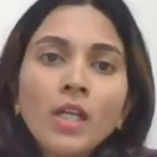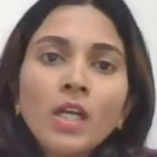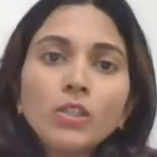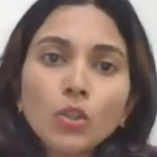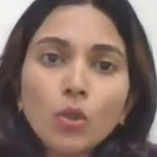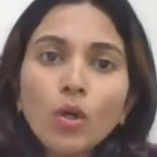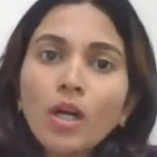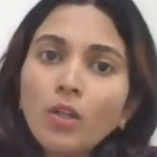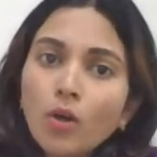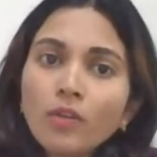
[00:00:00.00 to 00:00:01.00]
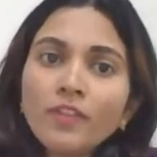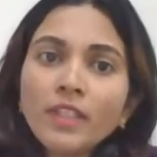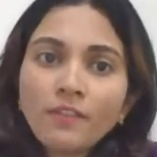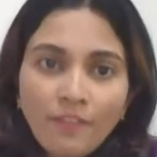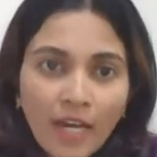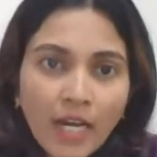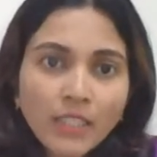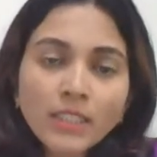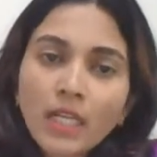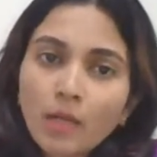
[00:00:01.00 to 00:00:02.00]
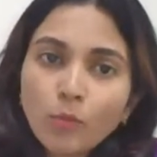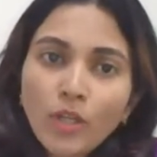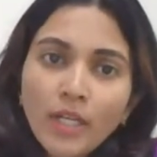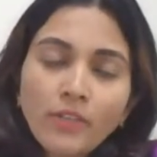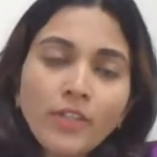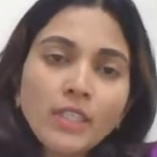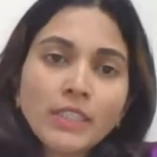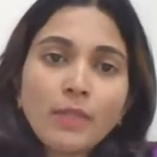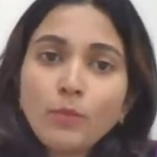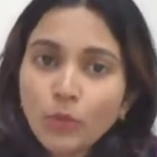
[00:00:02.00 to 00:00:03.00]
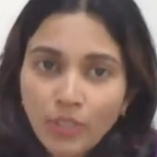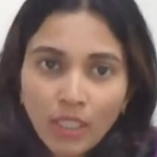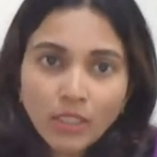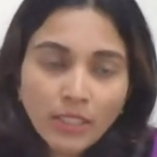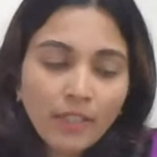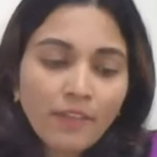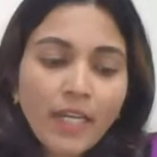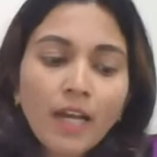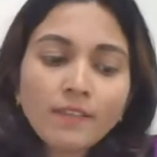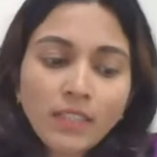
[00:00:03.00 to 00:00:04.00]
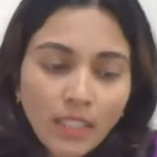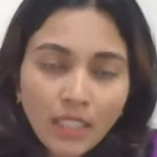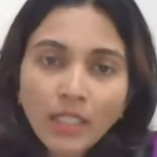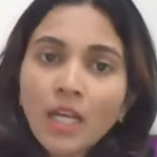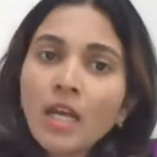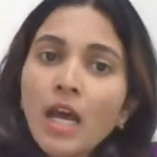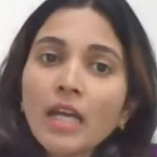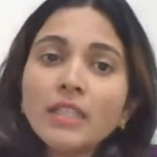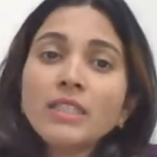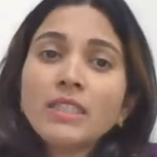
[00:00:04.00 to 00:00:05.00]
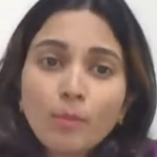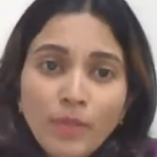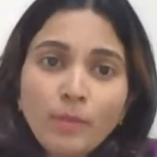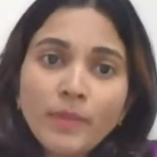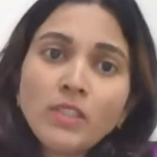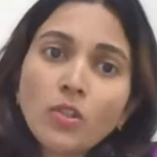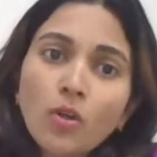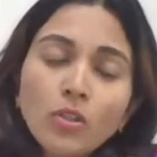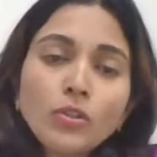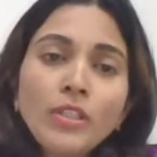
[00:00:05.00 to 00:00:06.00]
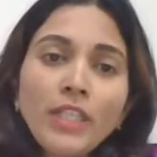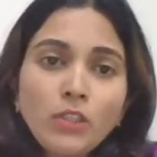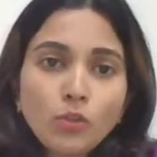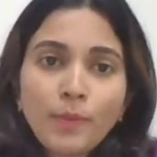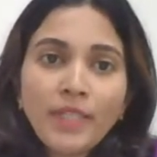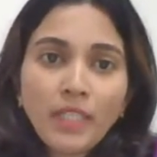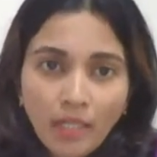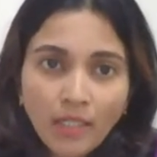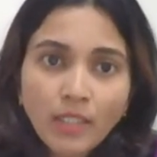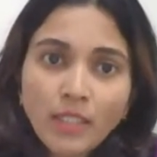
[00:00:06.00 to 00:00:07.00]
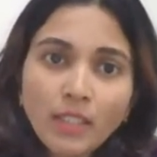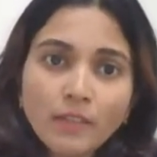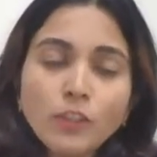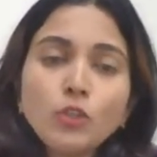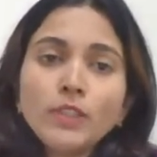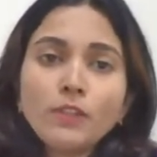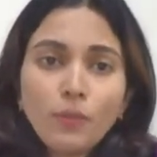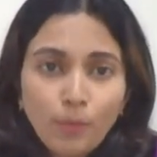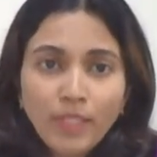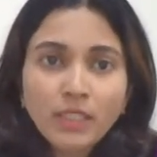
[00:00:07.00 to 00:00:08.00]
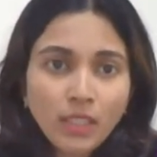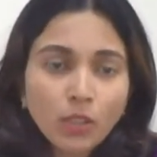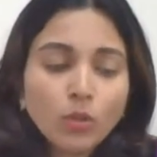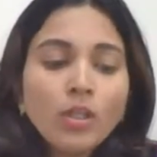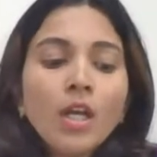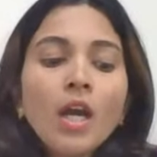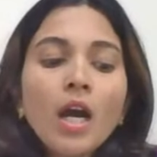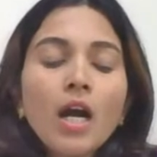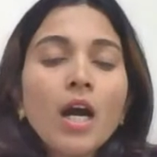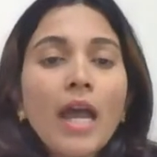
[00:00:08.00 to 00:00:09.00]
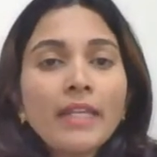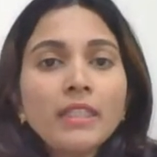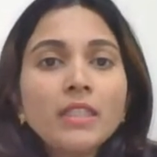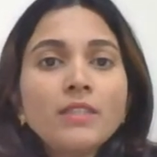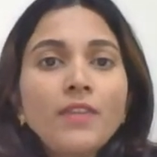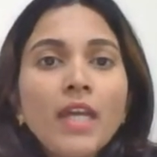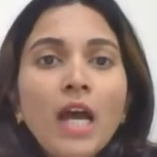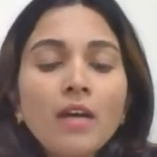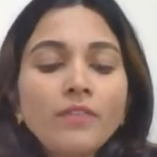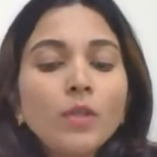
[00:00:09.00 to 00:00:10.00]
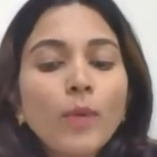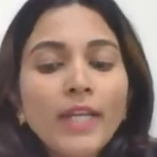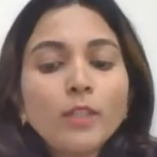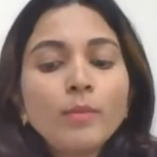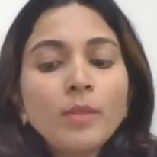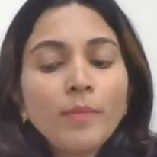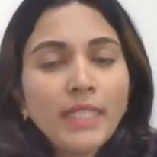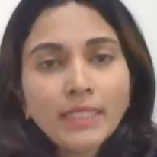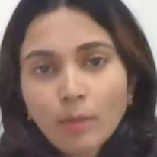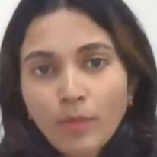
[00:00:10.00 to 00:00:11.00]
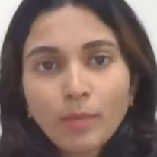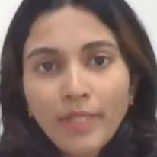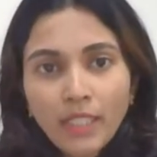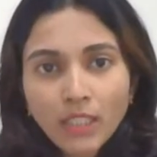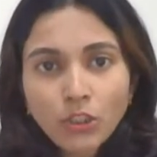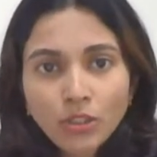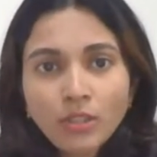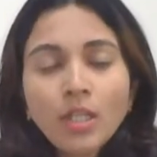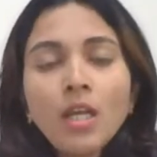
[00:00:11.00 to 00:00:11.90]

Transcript: So, along with the fats, carbohydrates, and proteins that we have seen, other supplements also needs to be taken in individuals with PCO. And in this, we have the vitamin B supplementation.